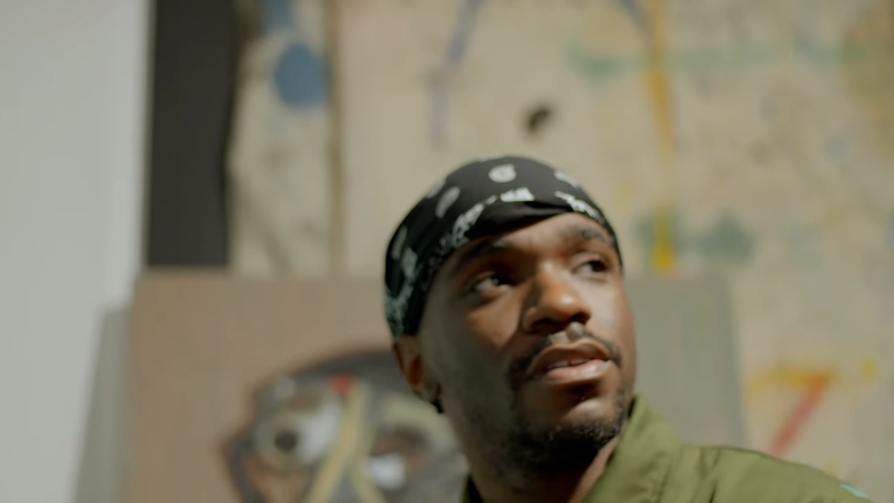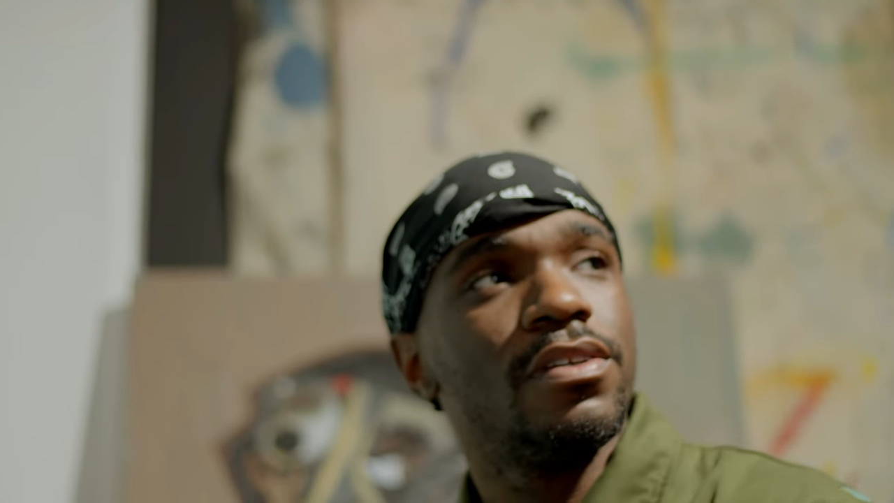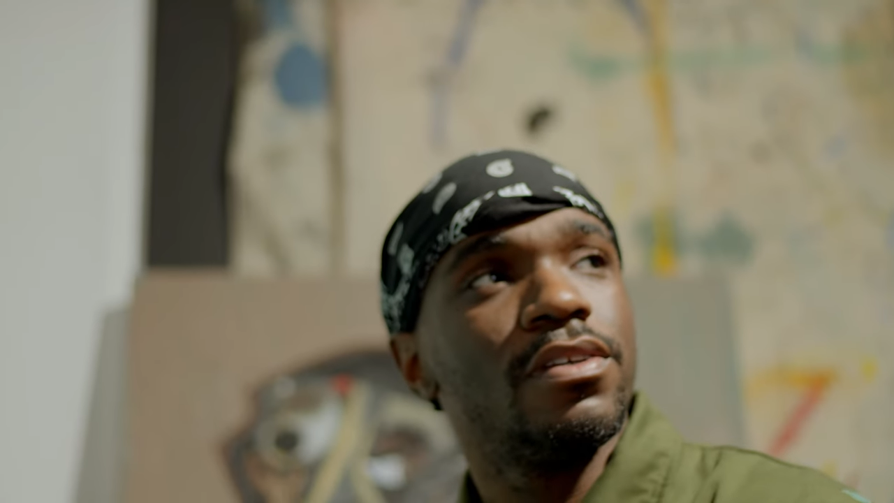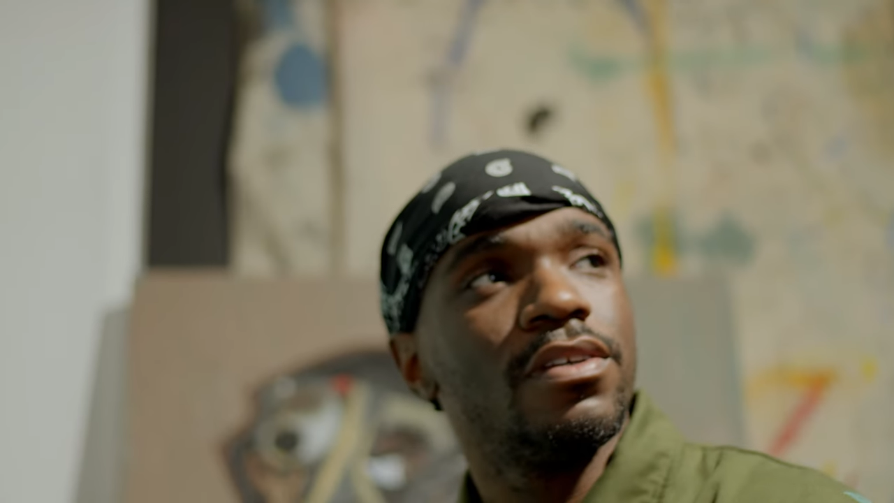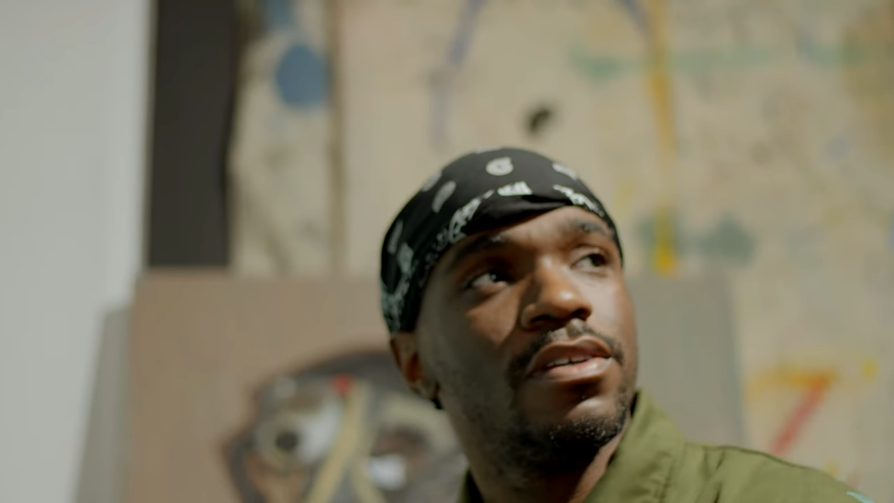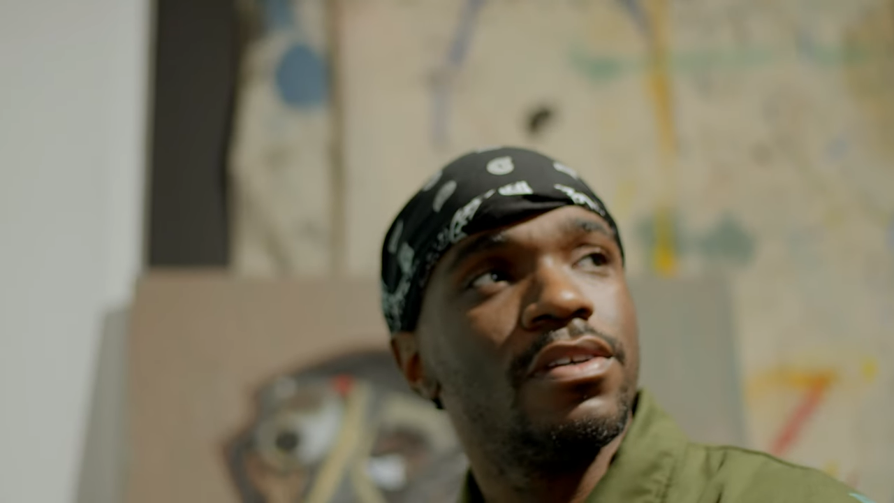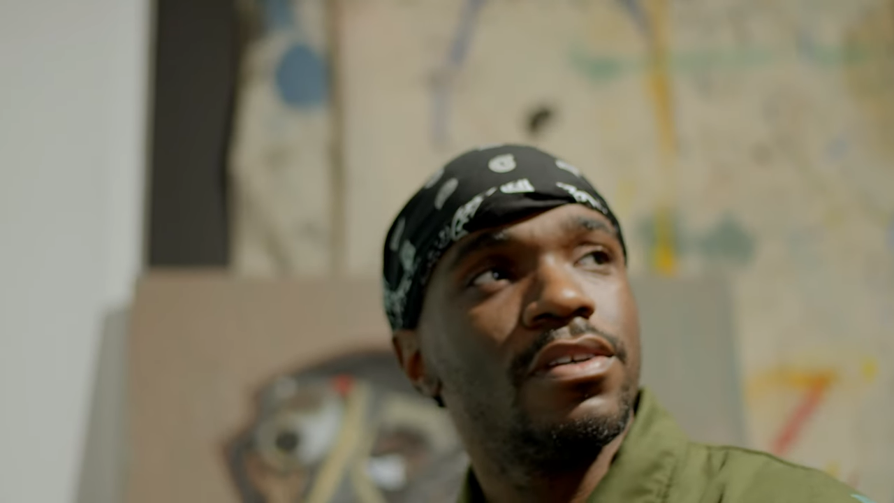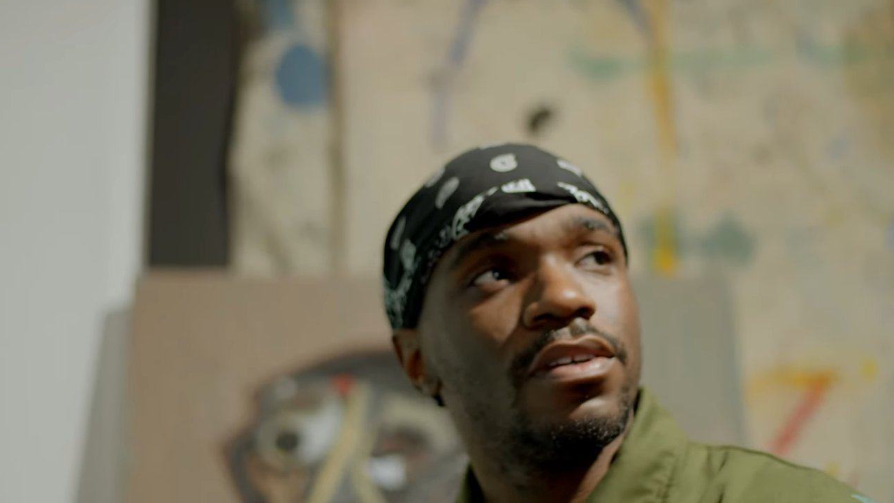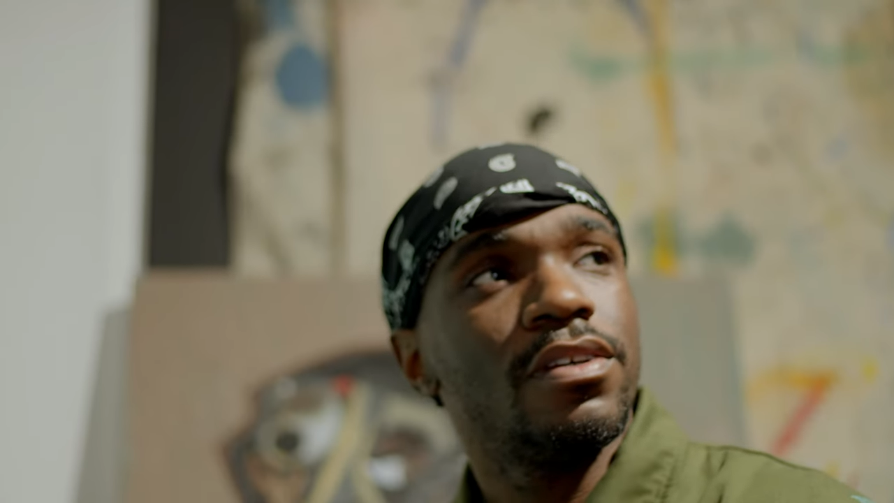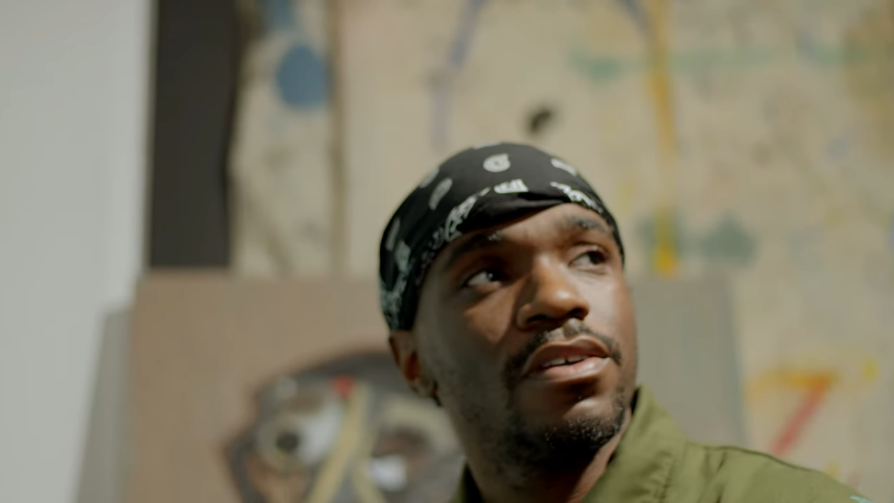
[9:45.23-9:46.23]
And
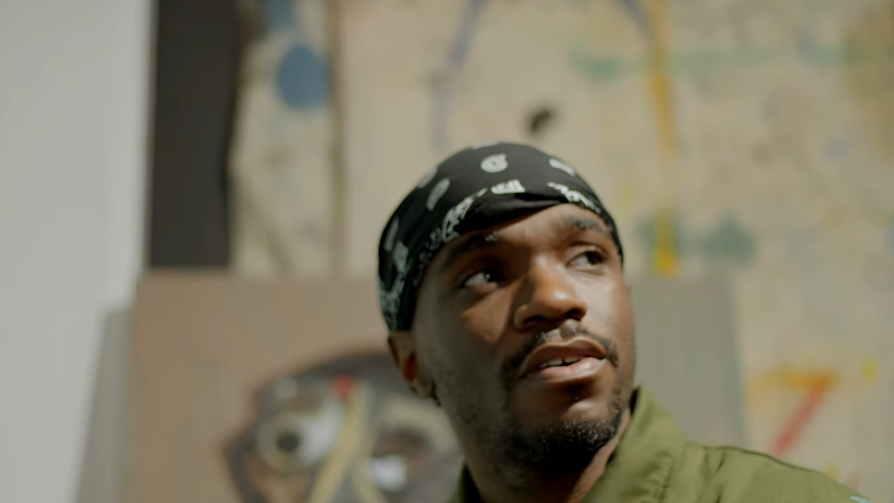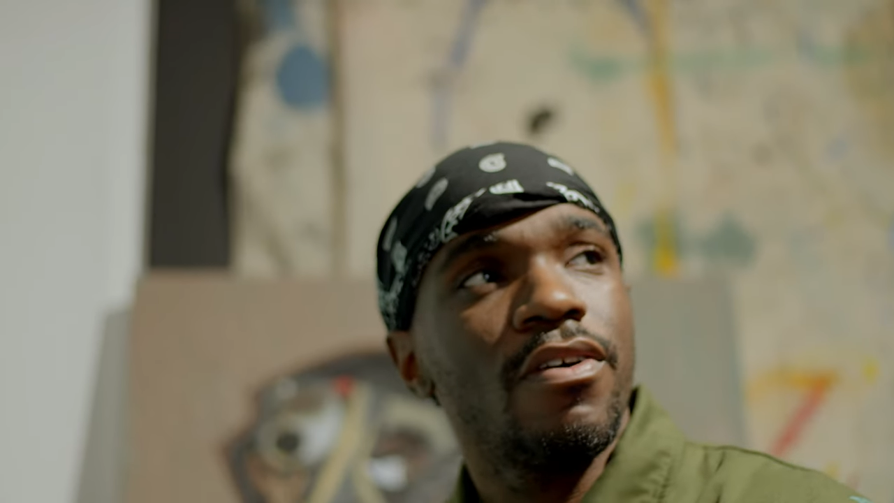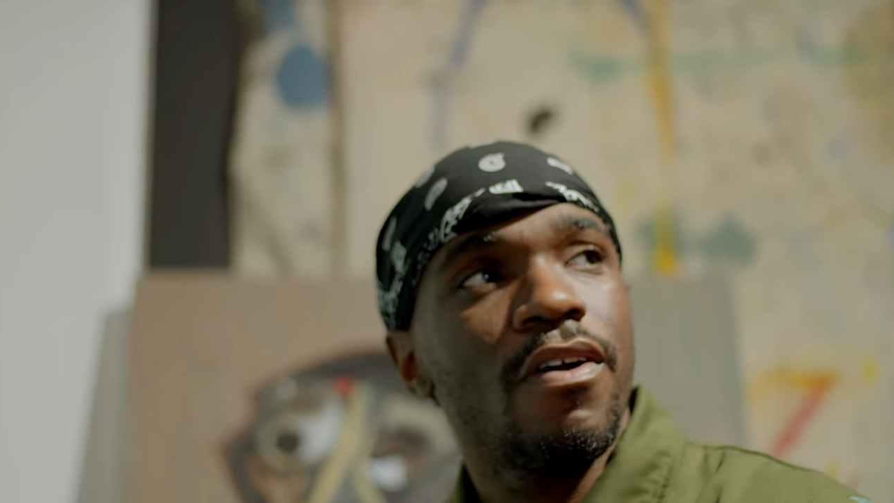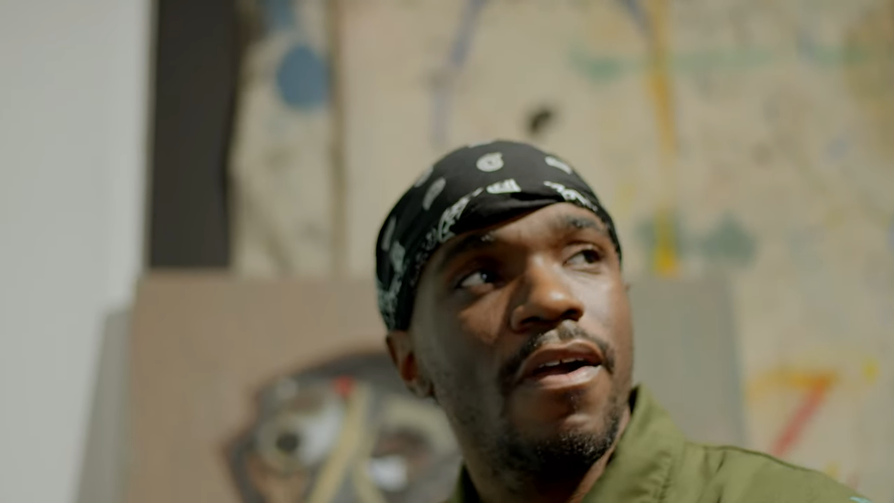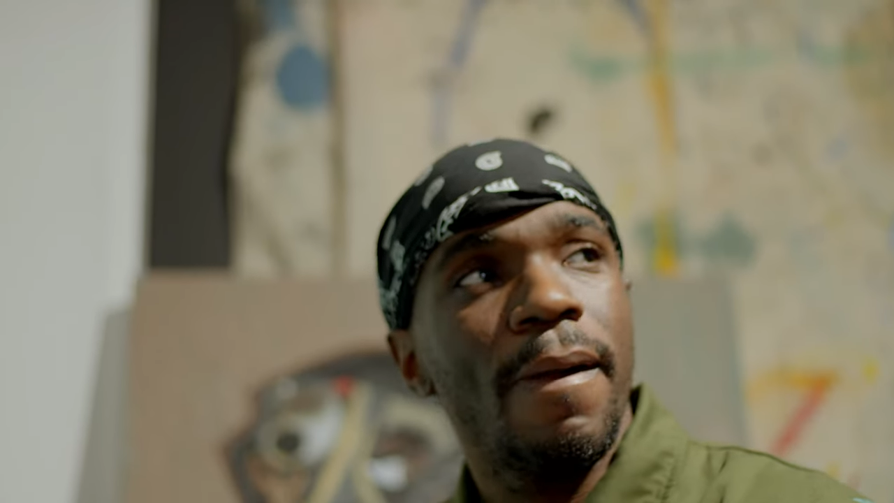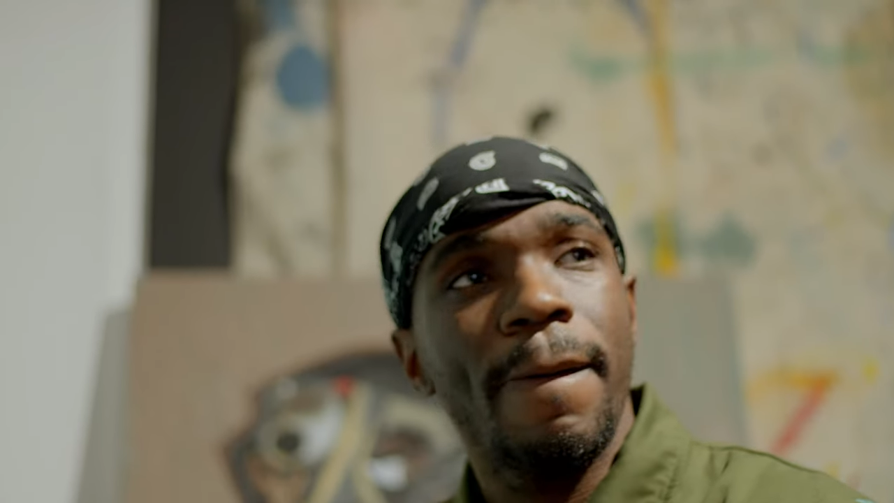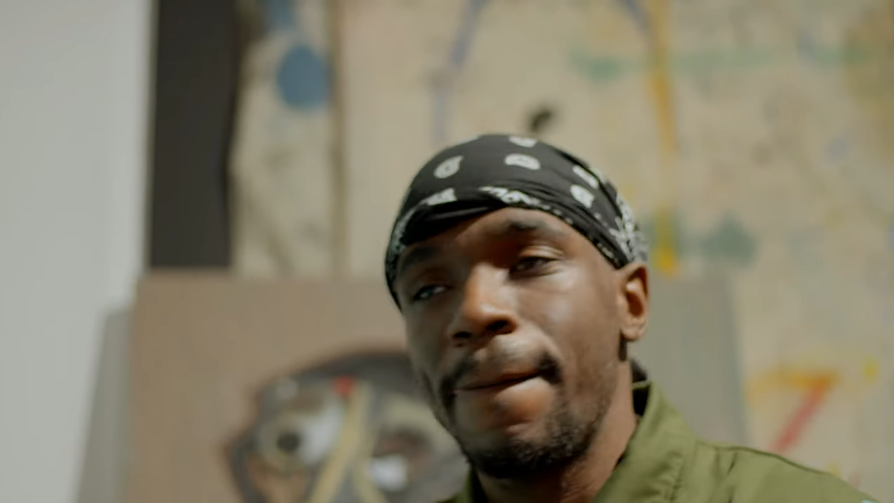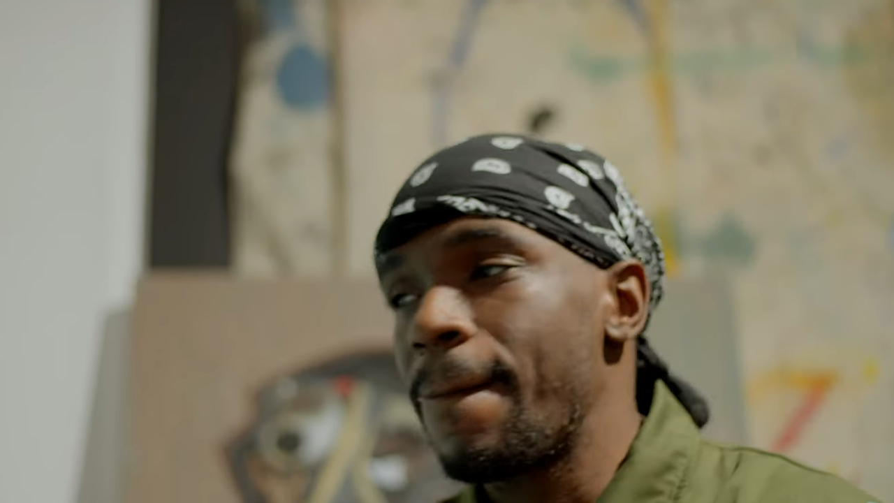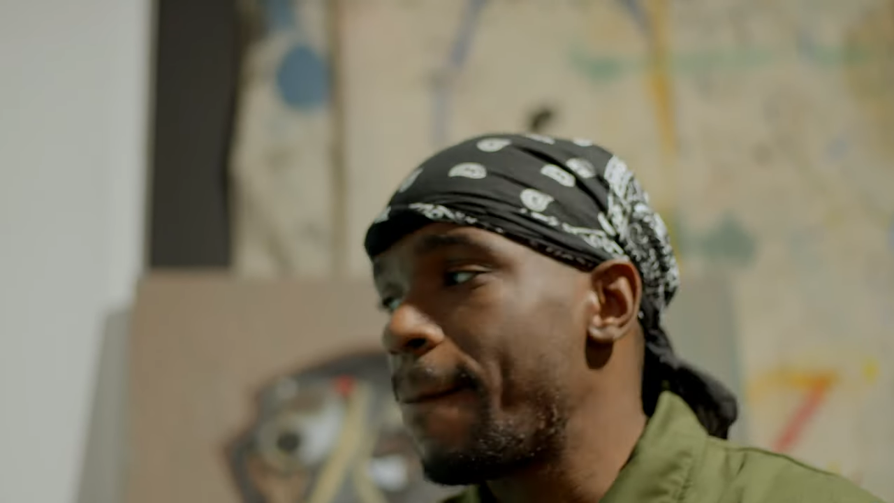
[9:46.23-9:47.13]
then he goes on to say